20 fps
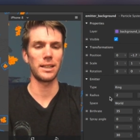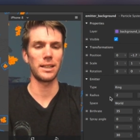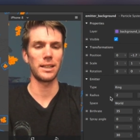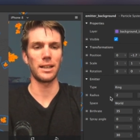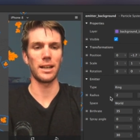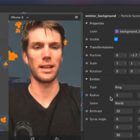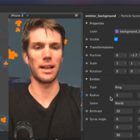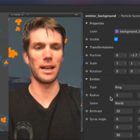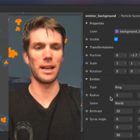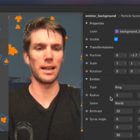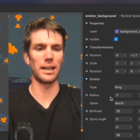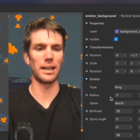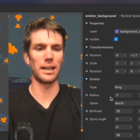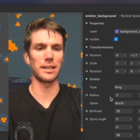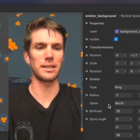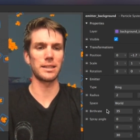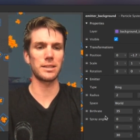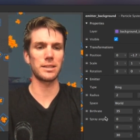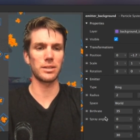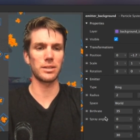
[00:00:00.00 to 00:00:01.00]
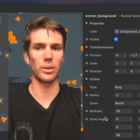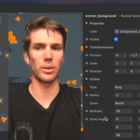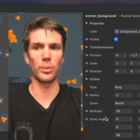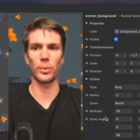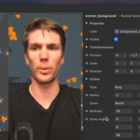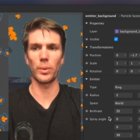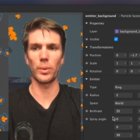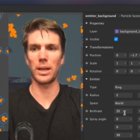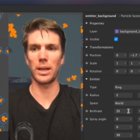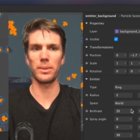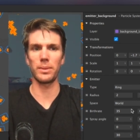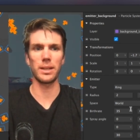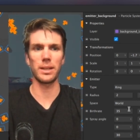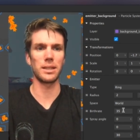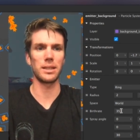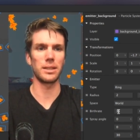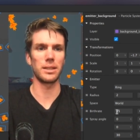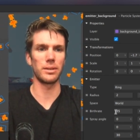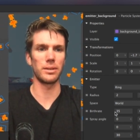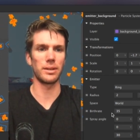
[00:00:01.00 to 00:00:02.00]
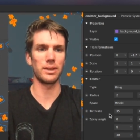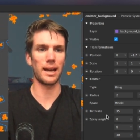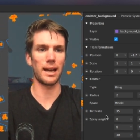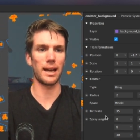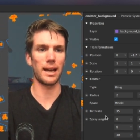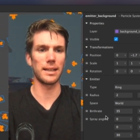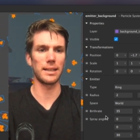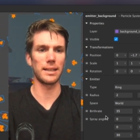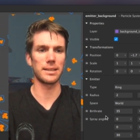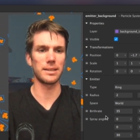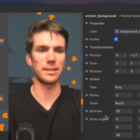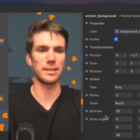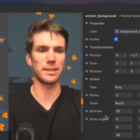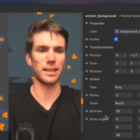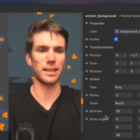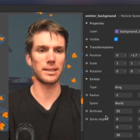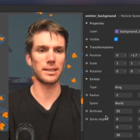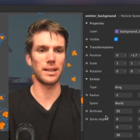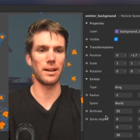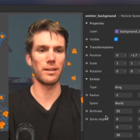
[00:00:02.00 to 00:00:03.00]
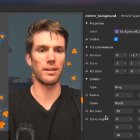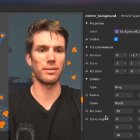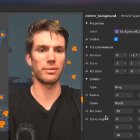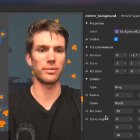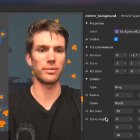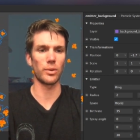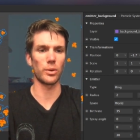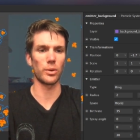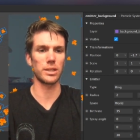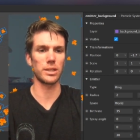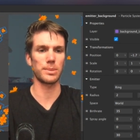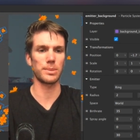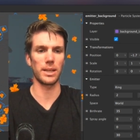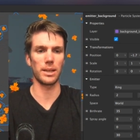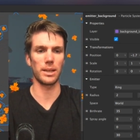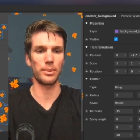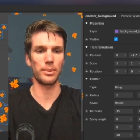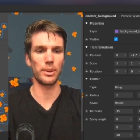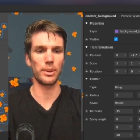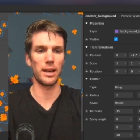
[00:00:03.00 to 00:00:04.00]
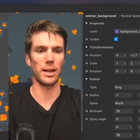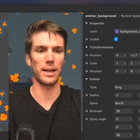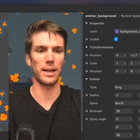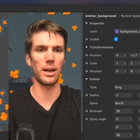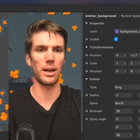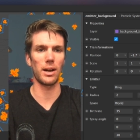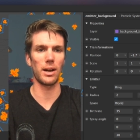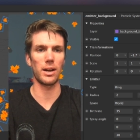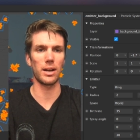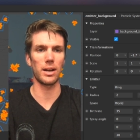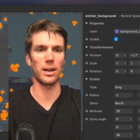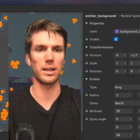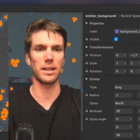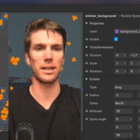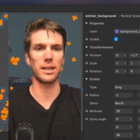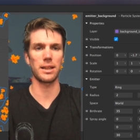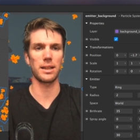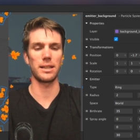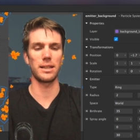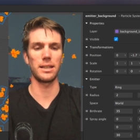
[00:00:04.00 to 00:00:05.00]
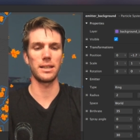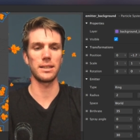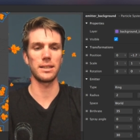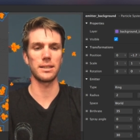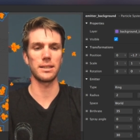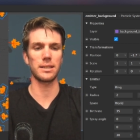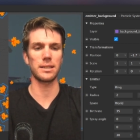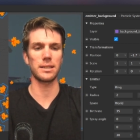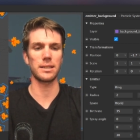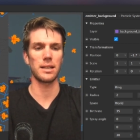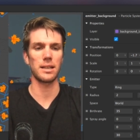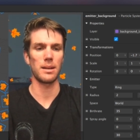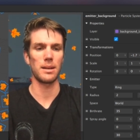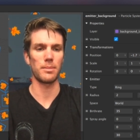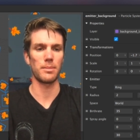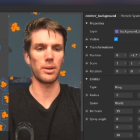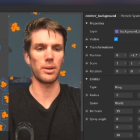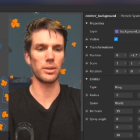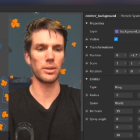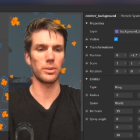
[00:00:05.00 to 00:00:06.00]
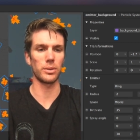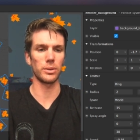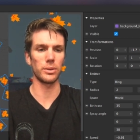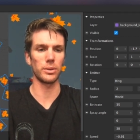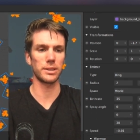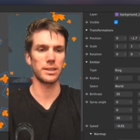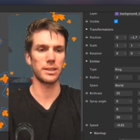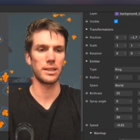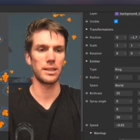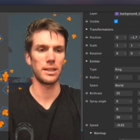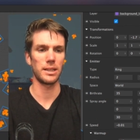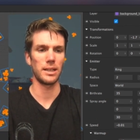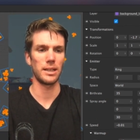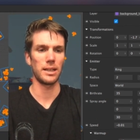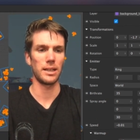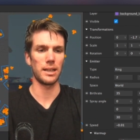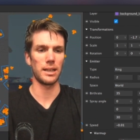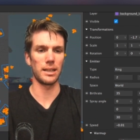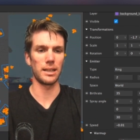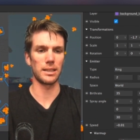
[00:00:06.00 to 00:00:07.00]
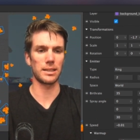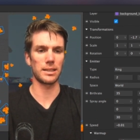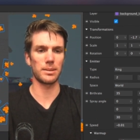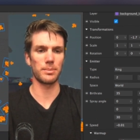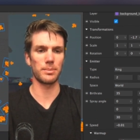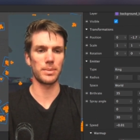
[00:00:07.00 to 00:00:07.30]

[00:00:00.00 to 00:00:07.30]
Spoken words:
So the way we can do that is there's actually a force being applied on these particles, and it's being